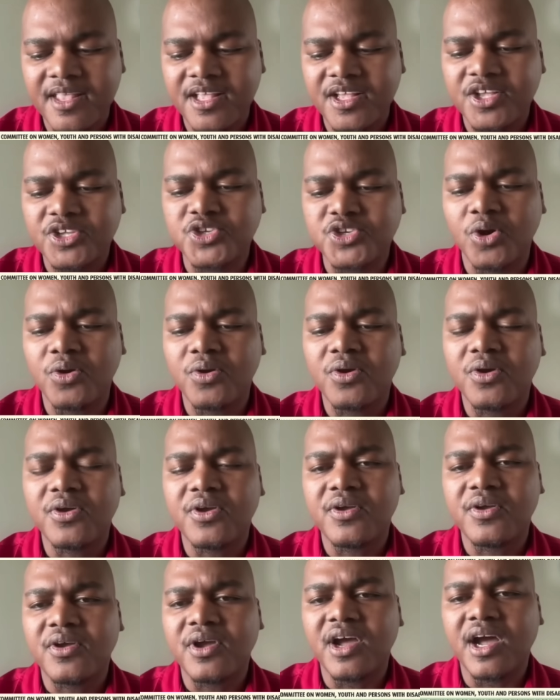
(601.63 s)
So
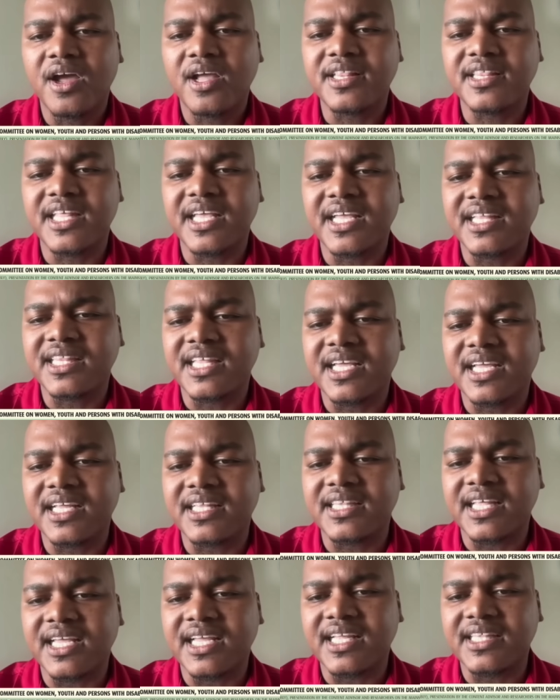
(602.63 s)

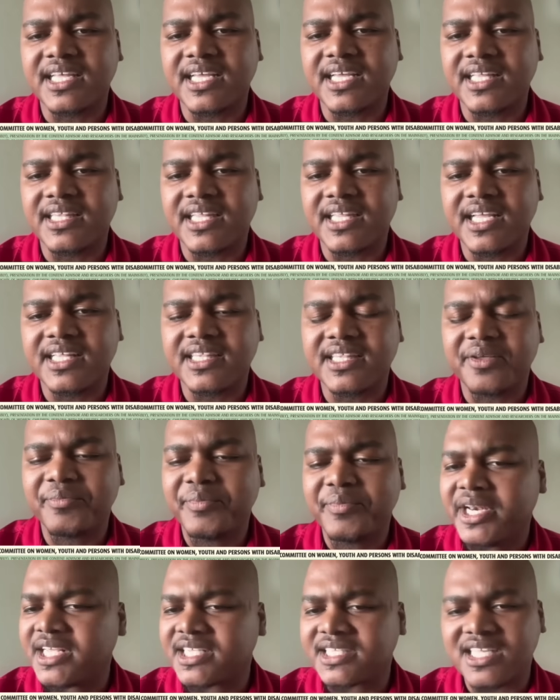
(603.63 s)
the
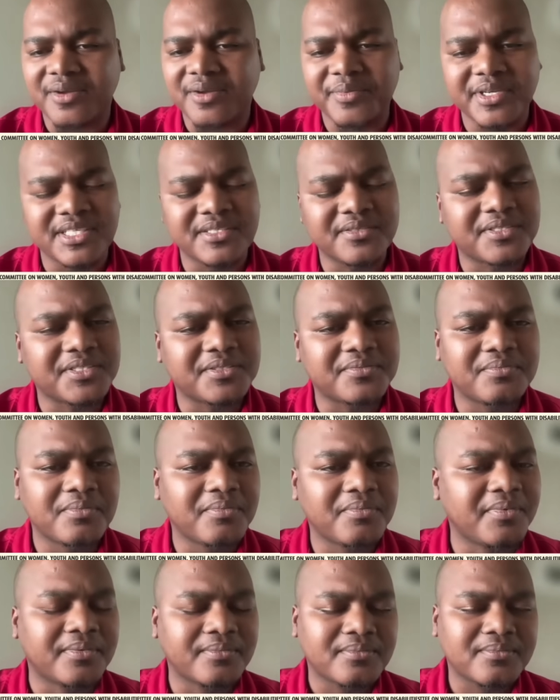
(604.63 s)
minister, I mean,
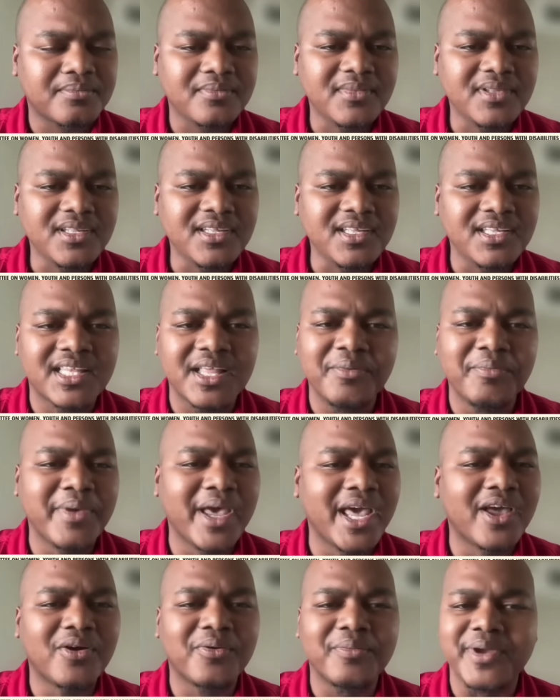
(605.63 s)
they
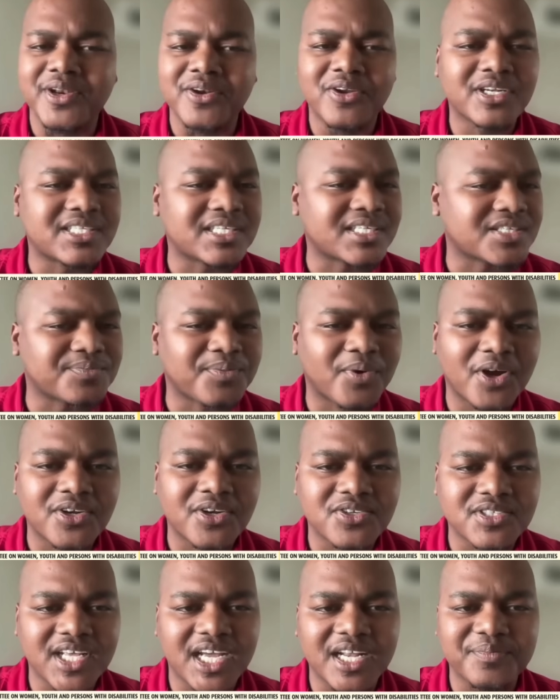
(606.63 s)
may or may not respond
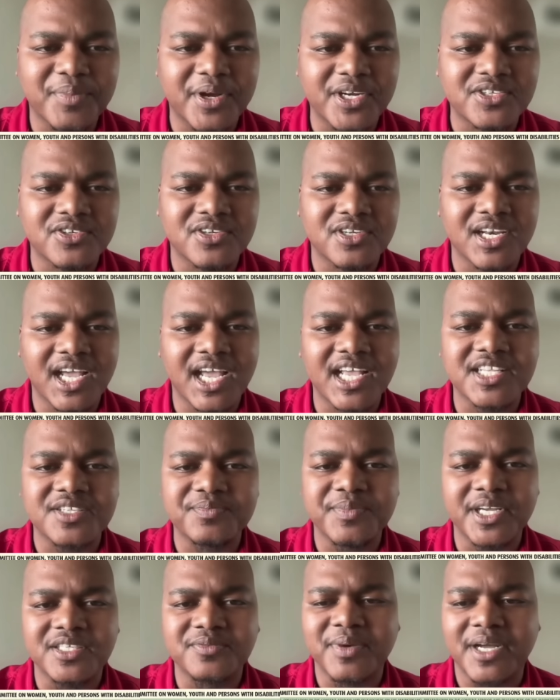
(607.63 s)
to that particular
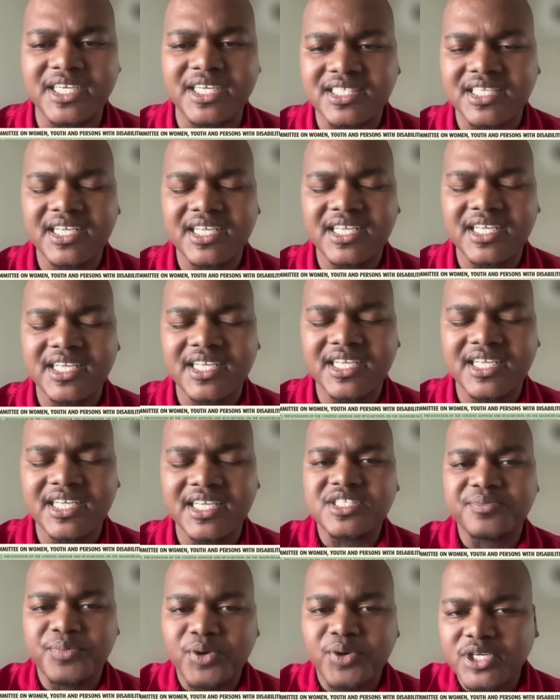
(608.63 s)
aspect, but it
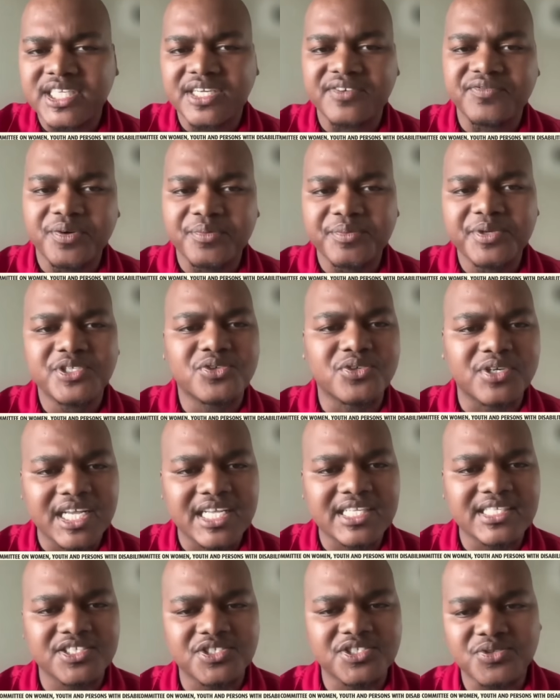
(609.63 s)
was important for me to
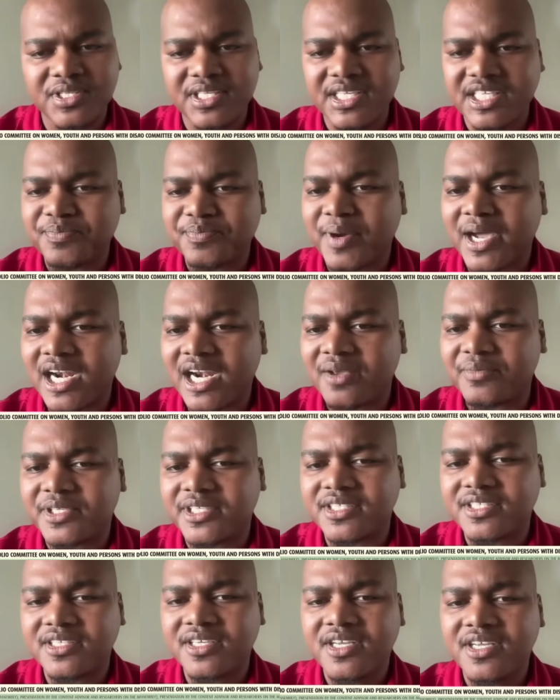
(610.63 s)
raise this to this
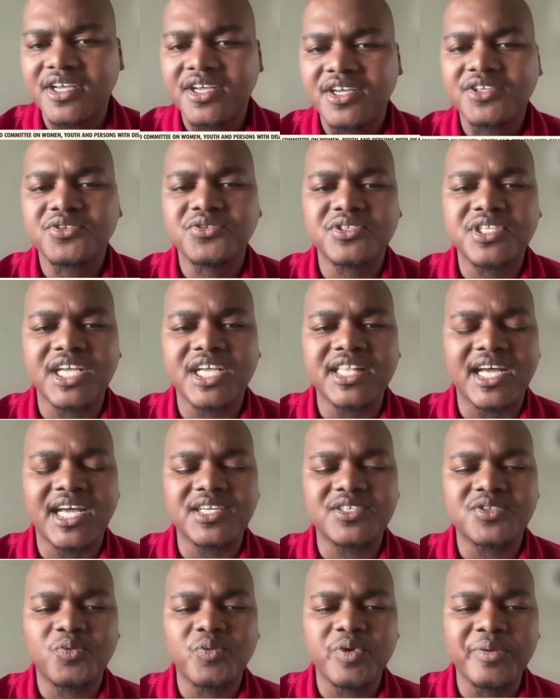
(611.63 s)
parliament to say
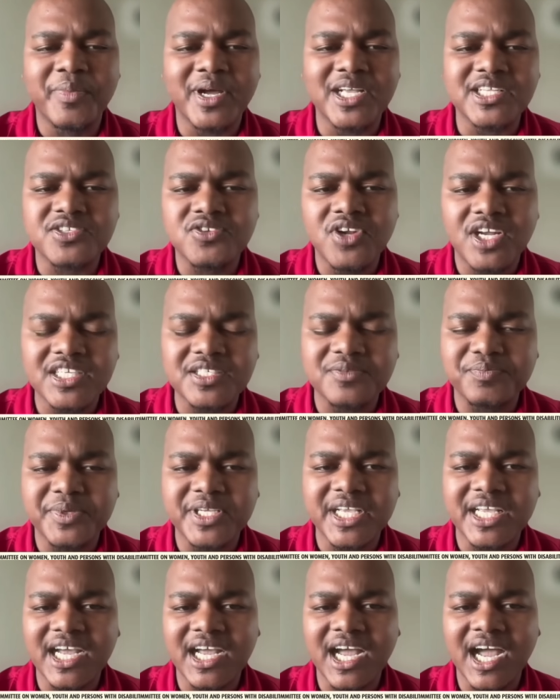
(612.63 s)
that we must not
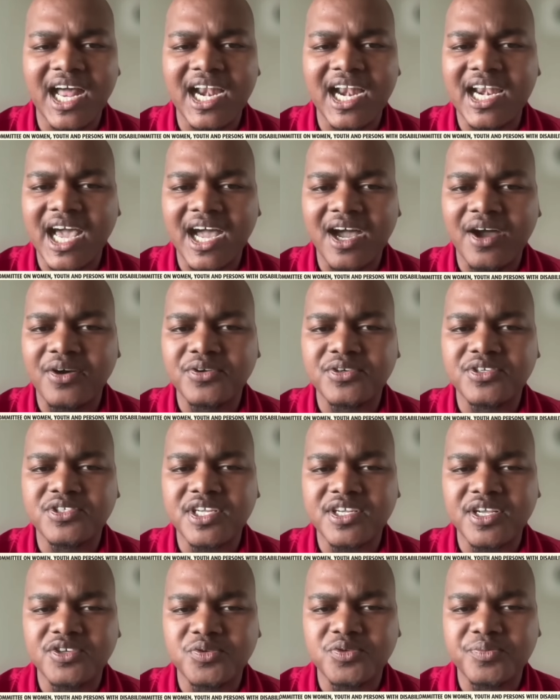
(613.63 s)
be allowed
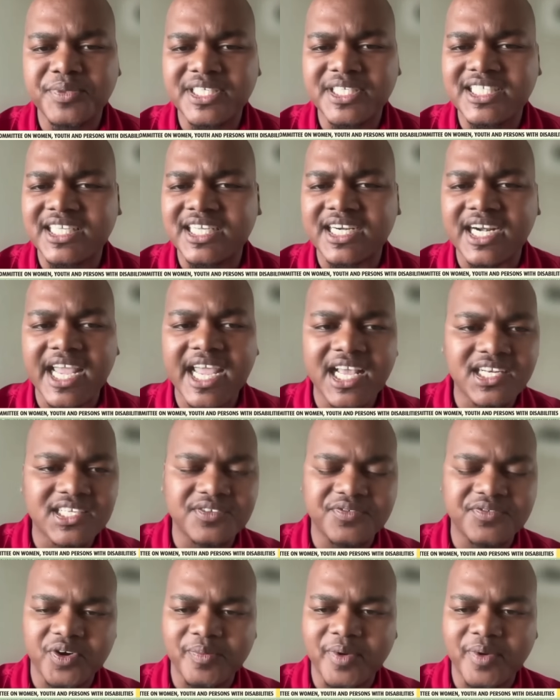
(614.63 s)
to be derailed
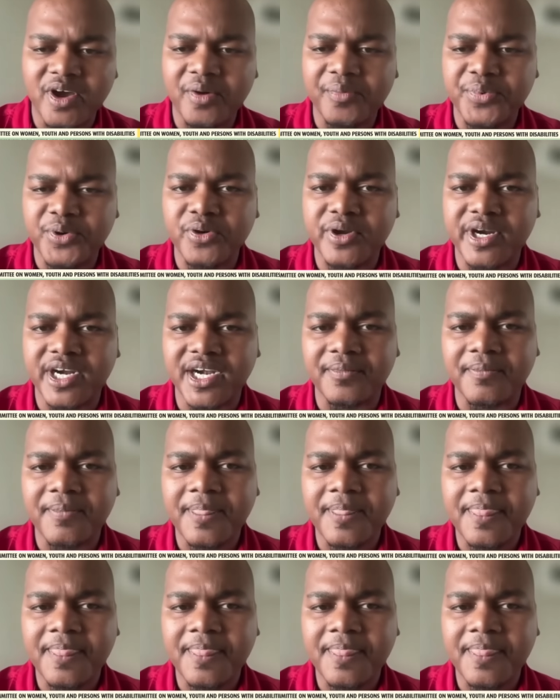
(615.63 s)
from our program.